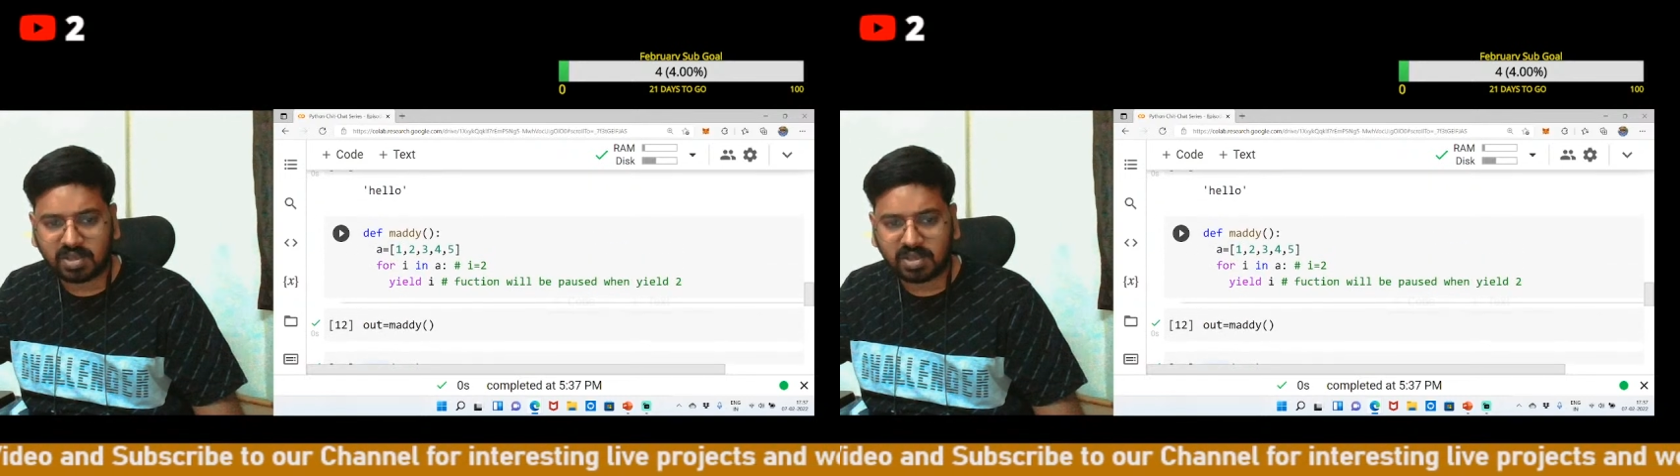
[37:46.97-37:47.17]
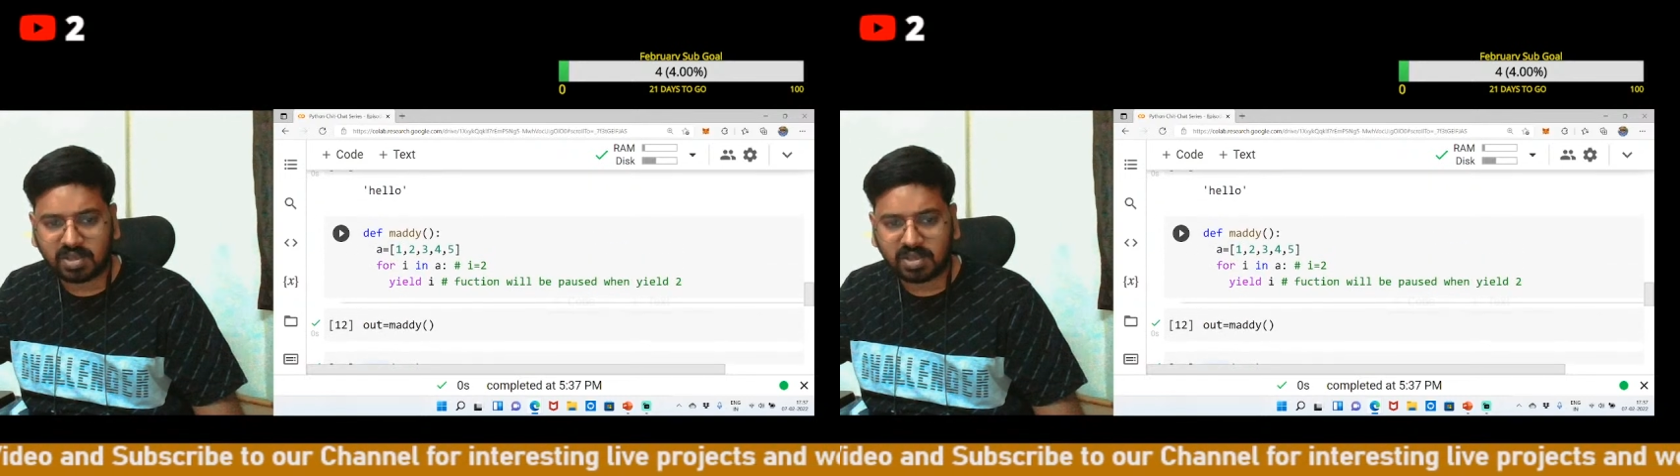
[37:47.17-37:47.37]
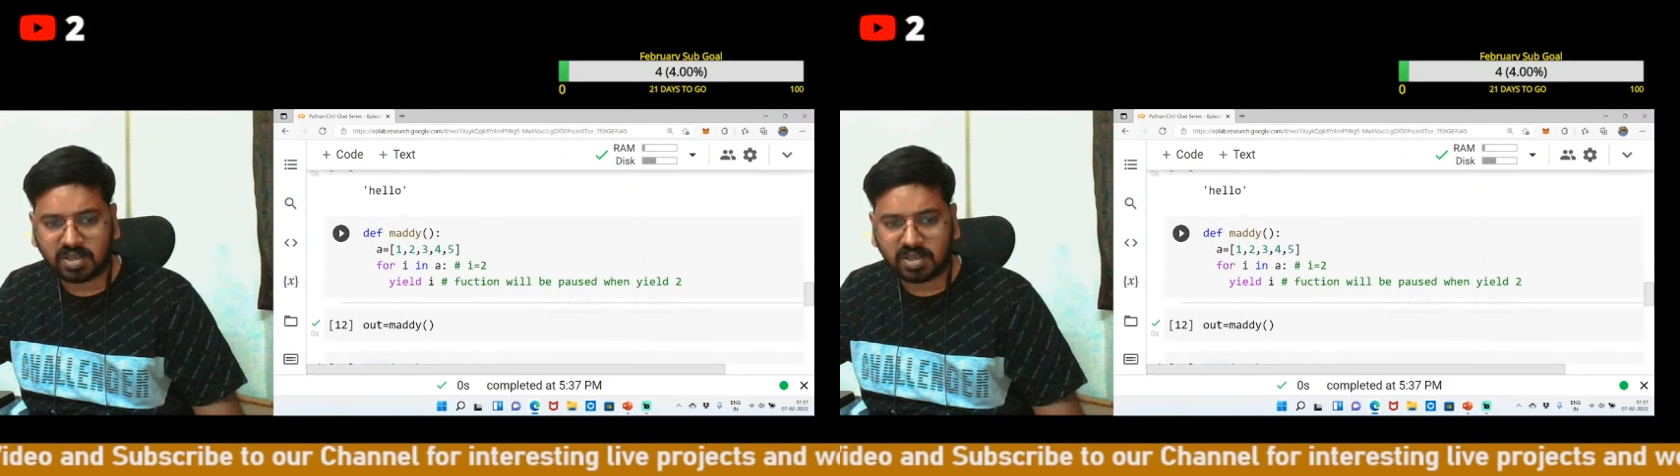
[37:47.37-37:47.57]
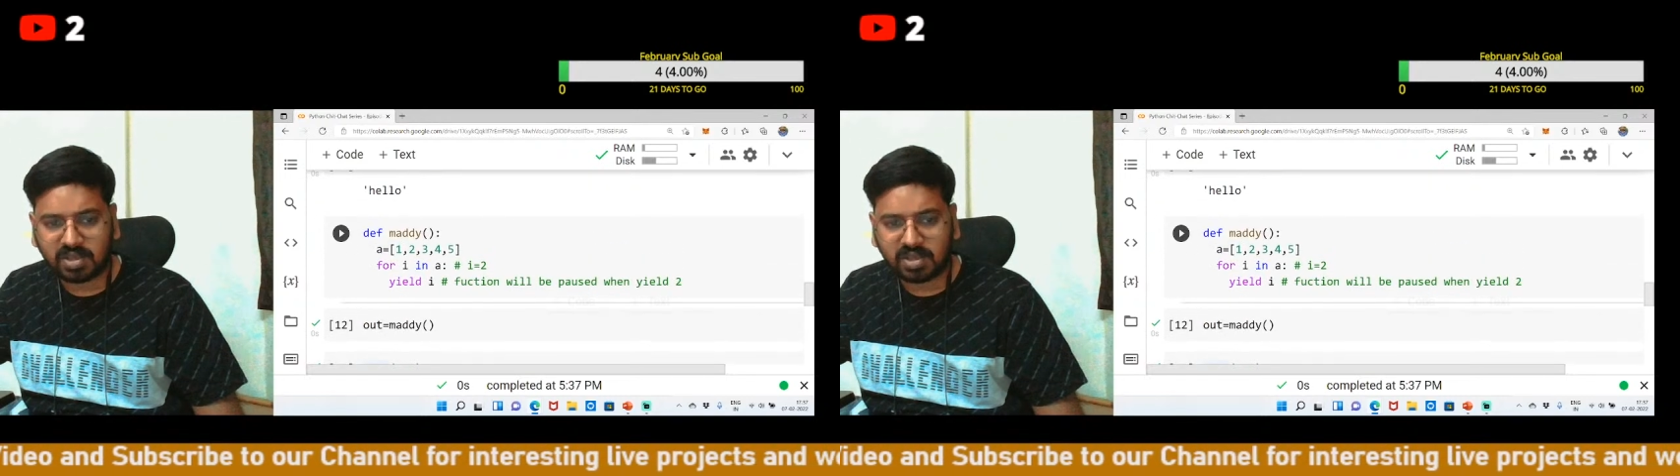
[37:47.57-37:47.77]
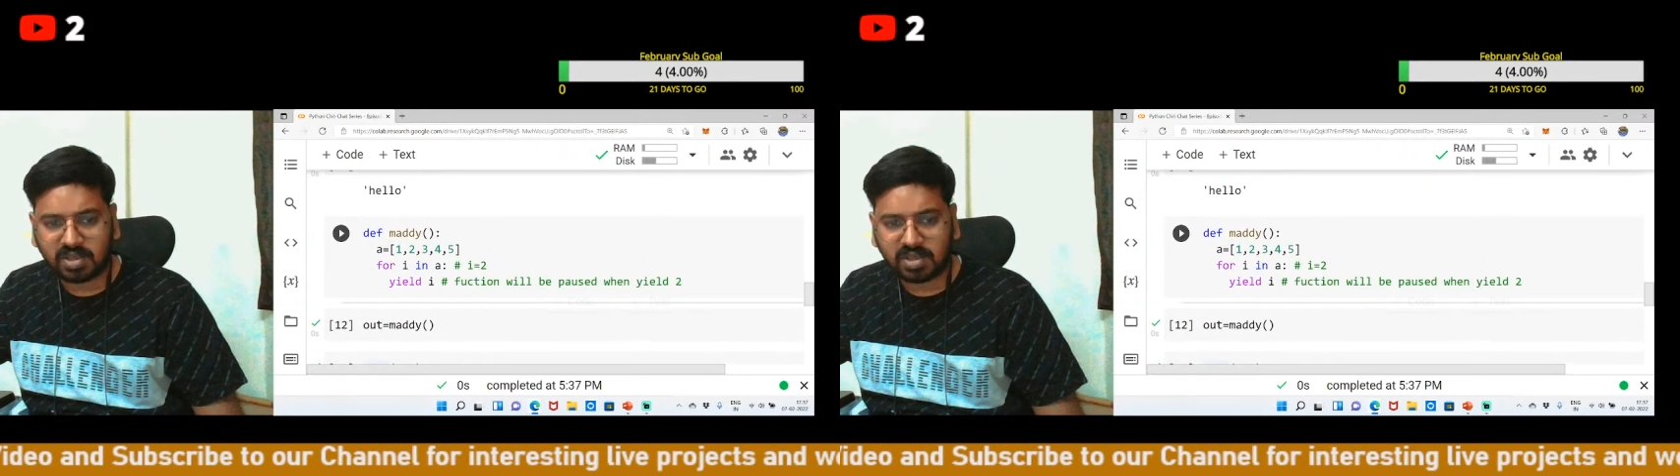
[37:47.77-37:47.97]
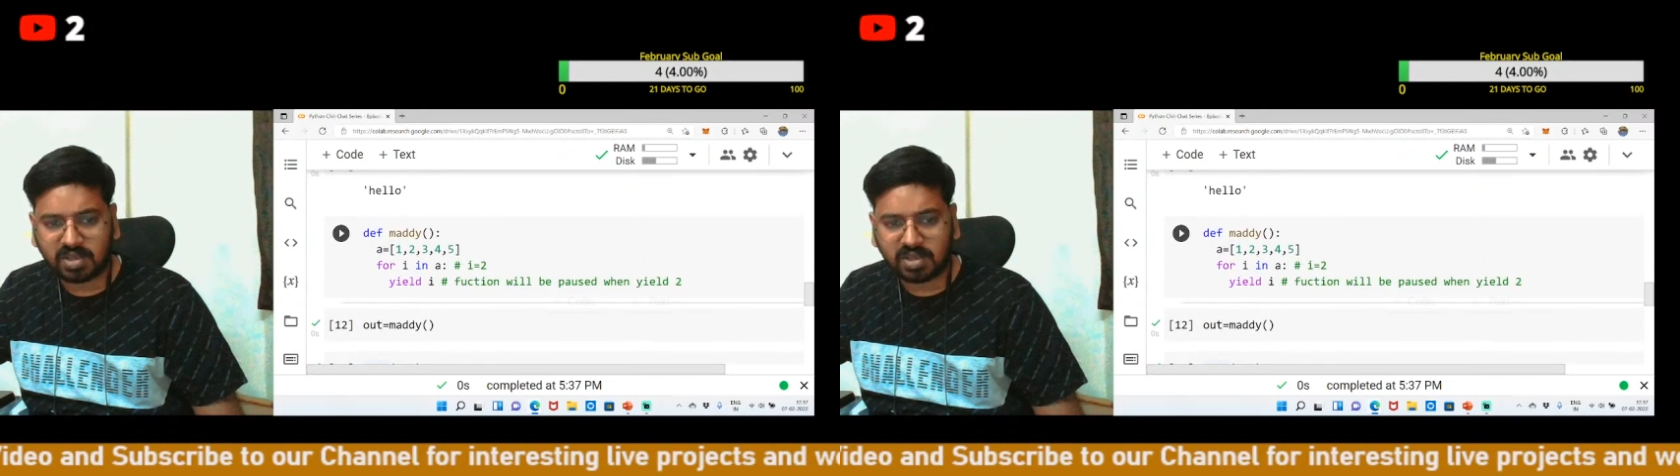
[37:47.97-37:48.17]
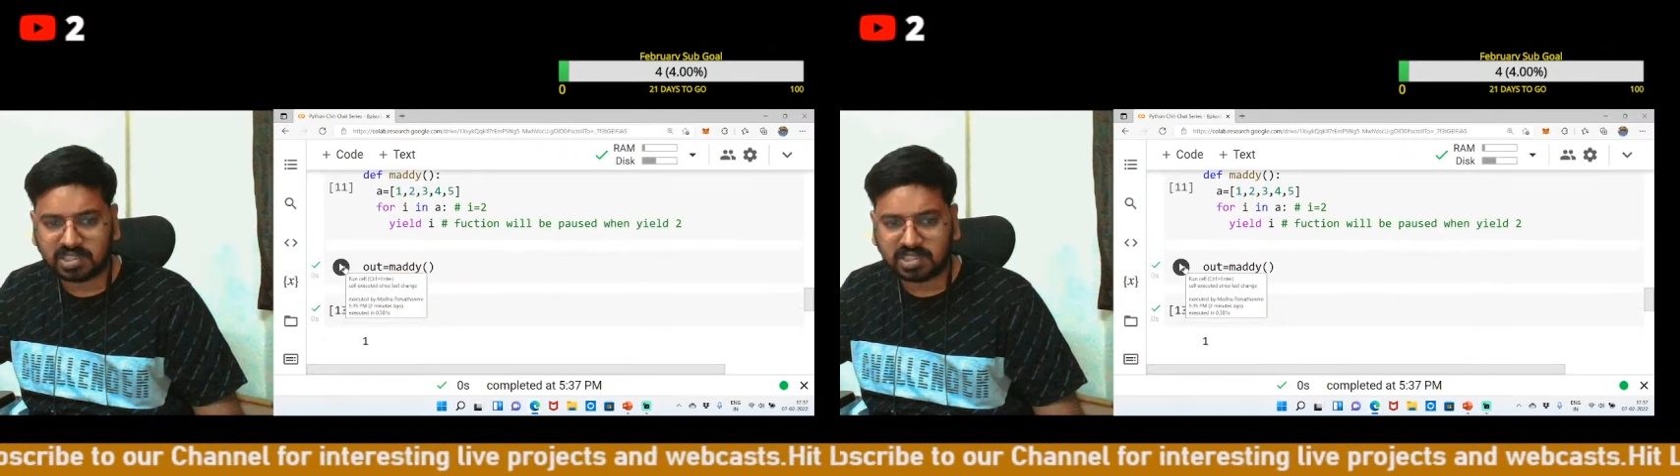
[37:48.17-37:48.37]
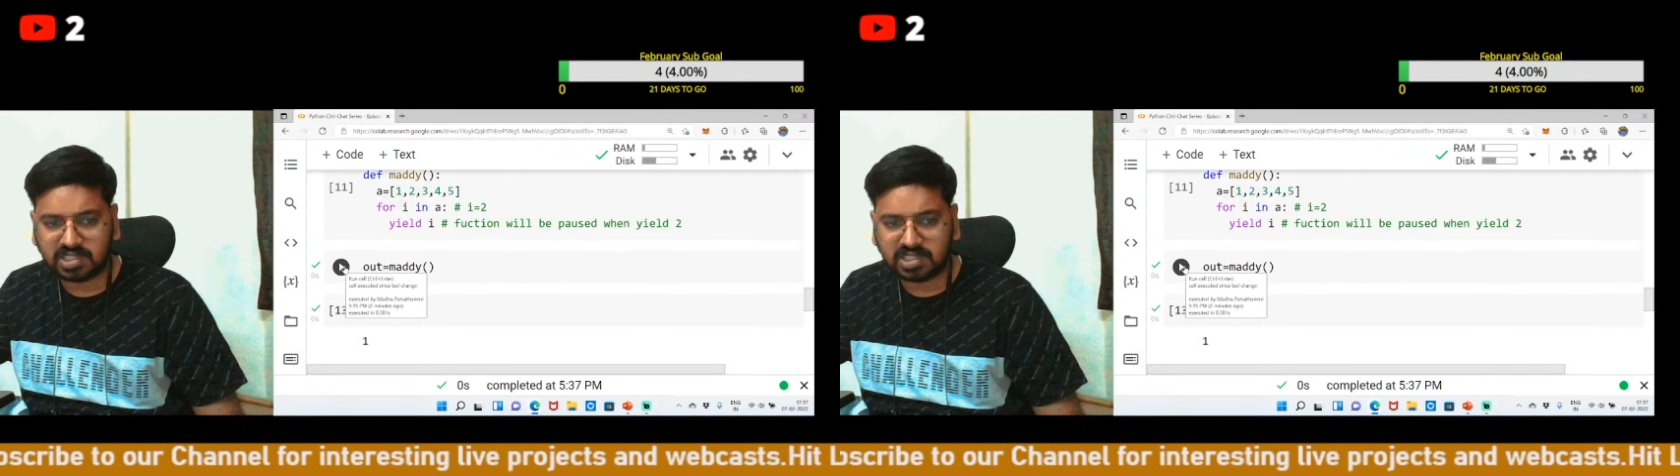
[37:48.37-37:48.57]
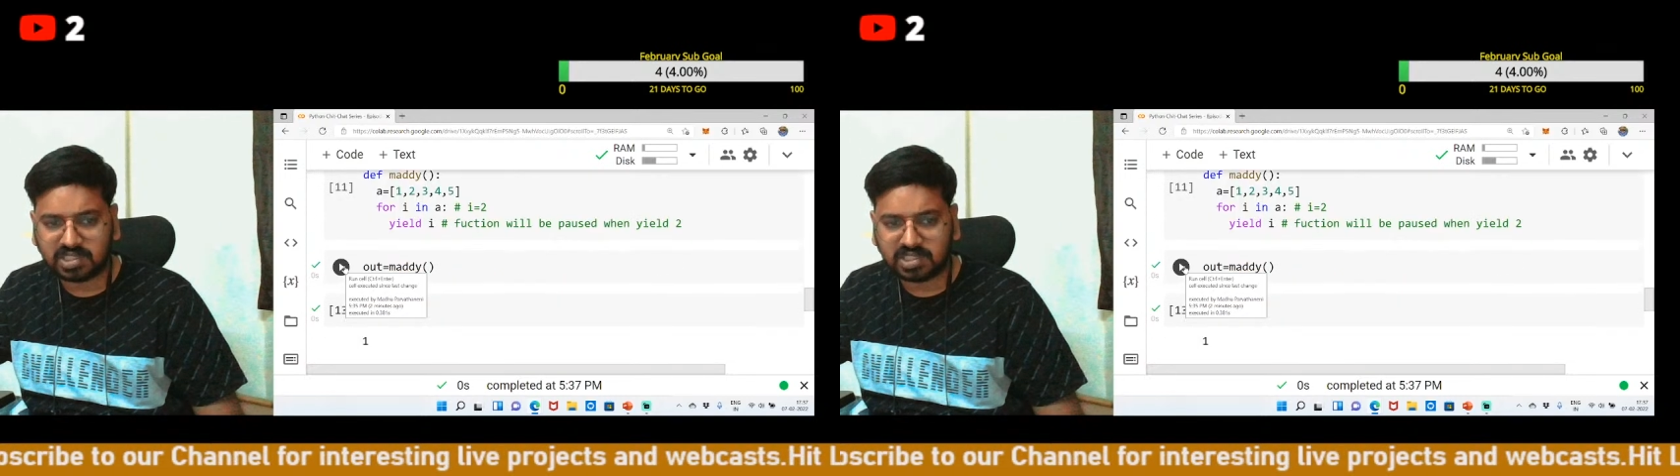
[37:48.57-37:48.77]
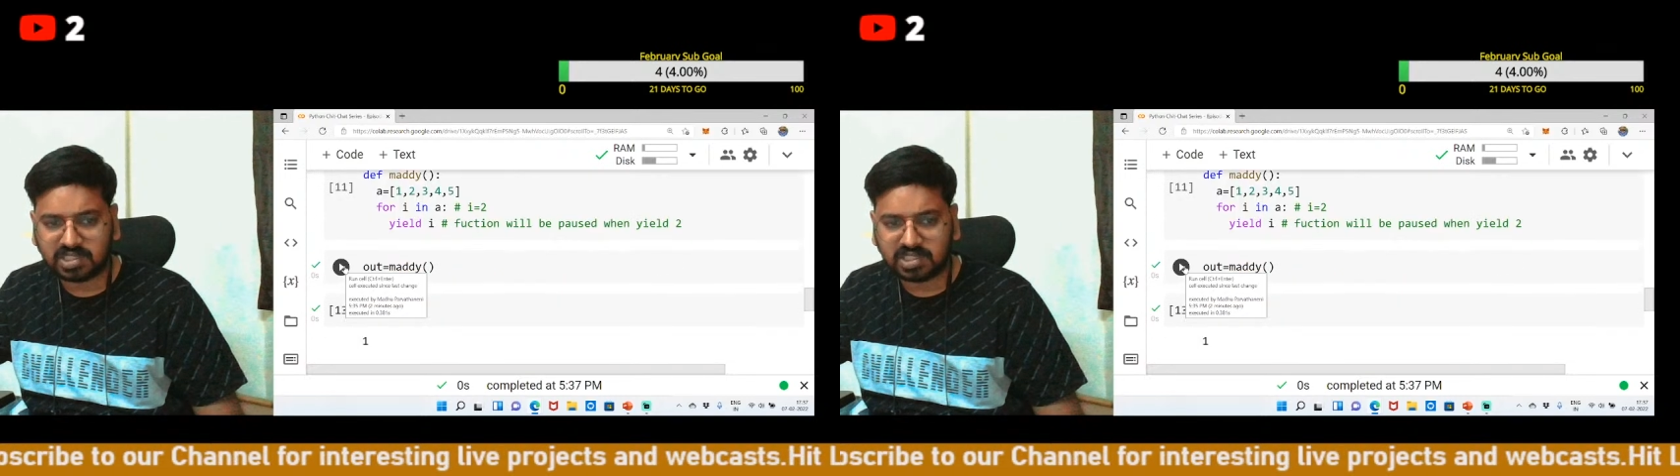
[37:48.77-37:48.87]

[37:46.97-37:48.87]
if you call this program